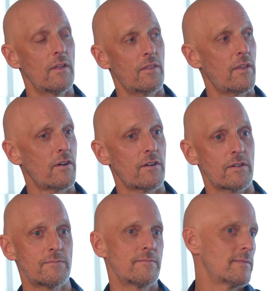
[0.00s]

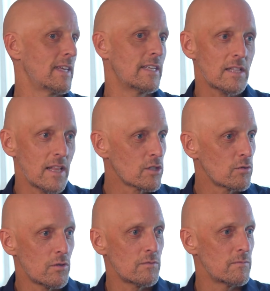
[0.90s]
their
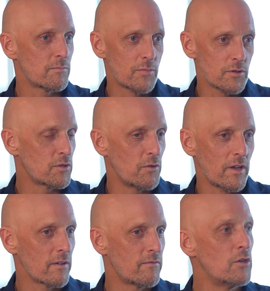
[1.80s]
intellectual
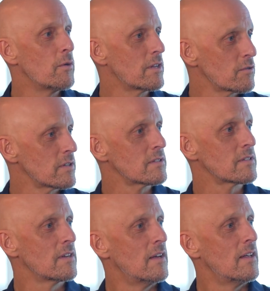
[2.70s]
pursuing of new interests.